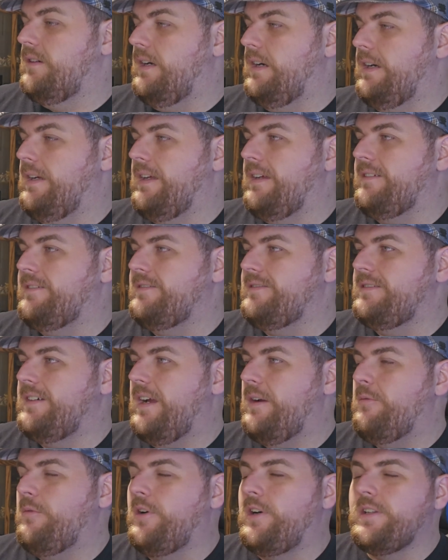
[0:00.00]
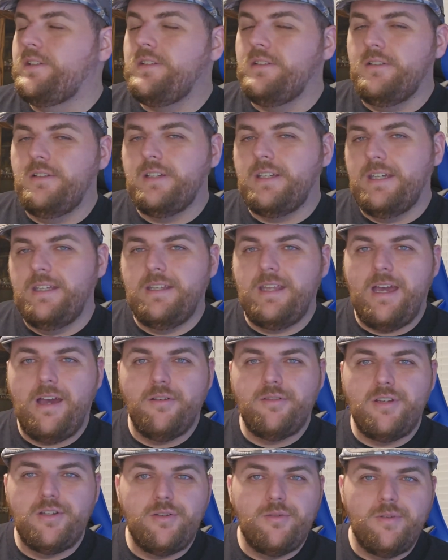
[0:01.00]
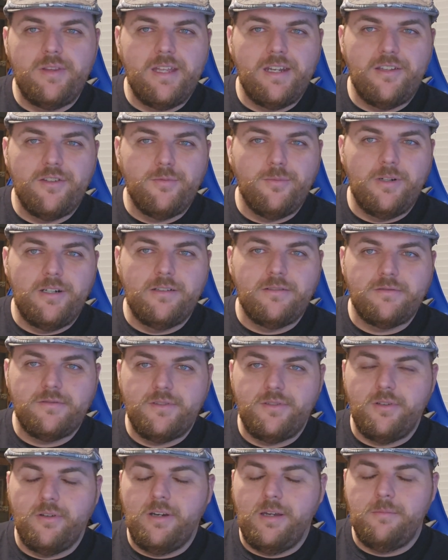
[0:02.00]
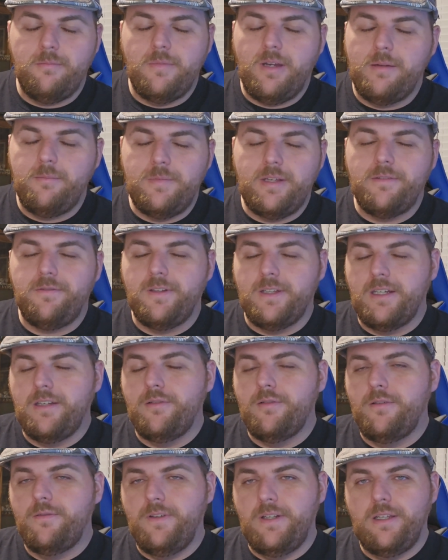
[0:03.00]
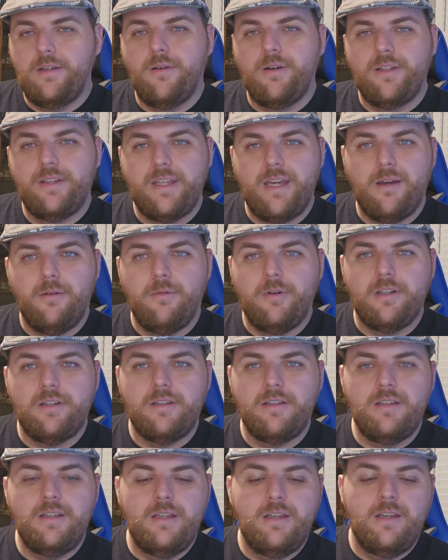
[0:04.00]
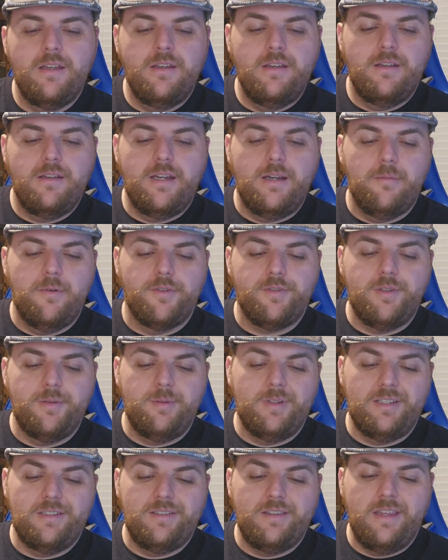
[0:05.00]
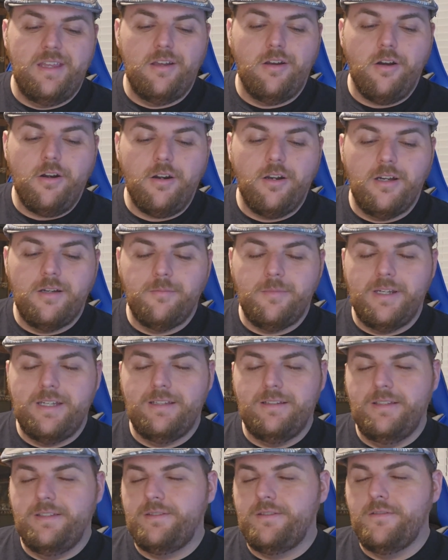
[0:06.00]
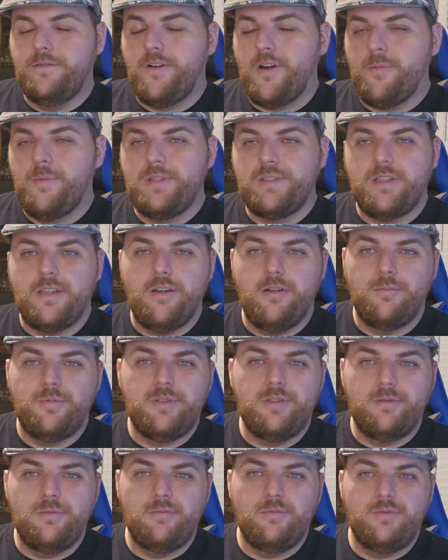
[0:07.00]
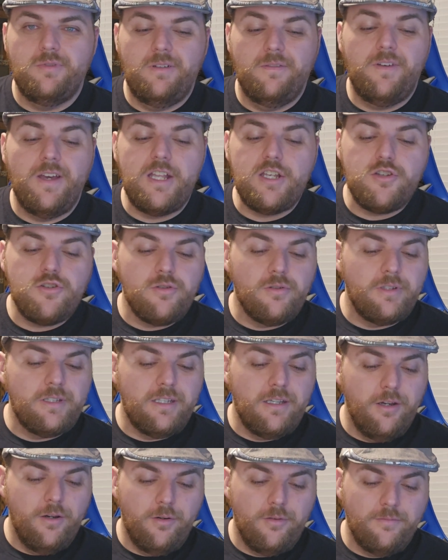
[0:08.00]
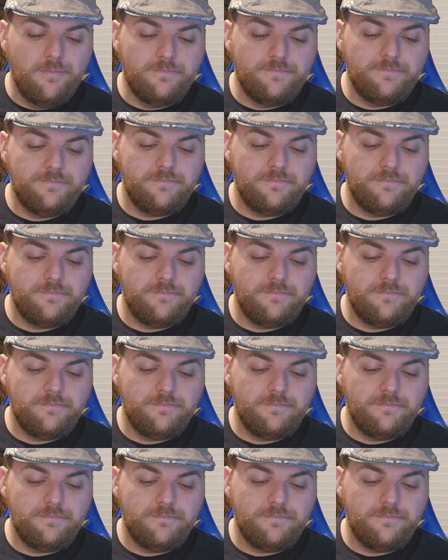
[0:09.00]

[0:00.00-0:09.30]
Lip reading: I want to look at how to do that as well. So I'm definitely going to do a video on that one, mostly because they are on my list of armies I hope to eventually own.